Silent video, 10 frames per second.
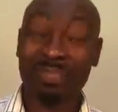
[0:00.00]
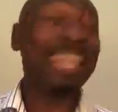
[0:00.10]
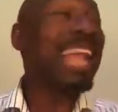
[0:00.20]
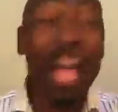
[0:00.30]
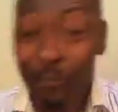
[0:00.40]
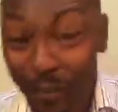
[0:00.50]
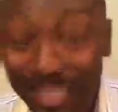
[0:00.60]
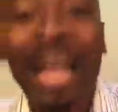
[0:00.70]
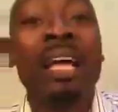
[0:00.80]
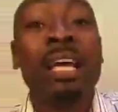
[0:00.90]
In
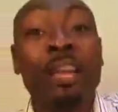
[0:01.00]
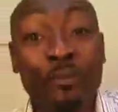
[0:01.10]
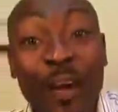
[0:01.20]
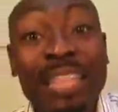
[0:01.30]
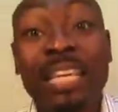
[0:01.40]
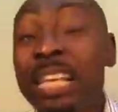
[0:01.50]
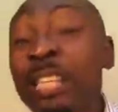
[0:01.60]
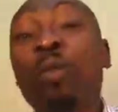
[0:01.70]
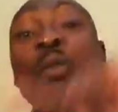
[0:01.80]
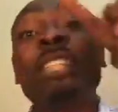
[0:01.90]
Africa, in fact, it
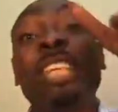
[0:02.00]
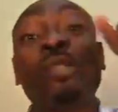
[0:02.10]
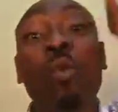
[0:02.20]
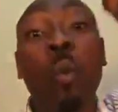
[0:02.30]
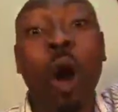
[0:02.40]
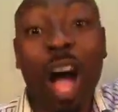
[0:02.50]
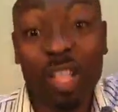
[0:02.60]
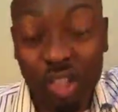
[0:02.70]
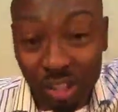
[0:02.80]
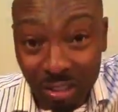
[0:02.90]
is
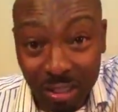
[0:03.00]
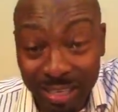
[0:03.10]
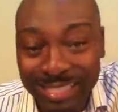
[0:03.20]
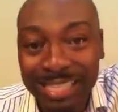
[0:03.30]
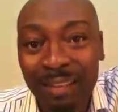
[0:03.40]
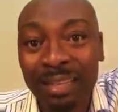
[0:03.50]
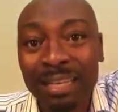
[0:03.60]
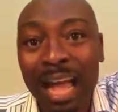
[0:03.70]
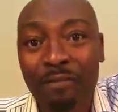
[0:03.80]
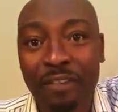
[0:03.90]
worst in Southern
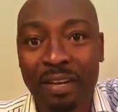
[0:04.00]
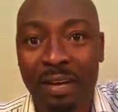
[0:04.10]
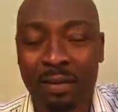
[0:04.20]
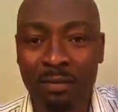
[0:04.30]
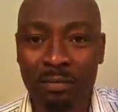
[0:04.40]
Africa.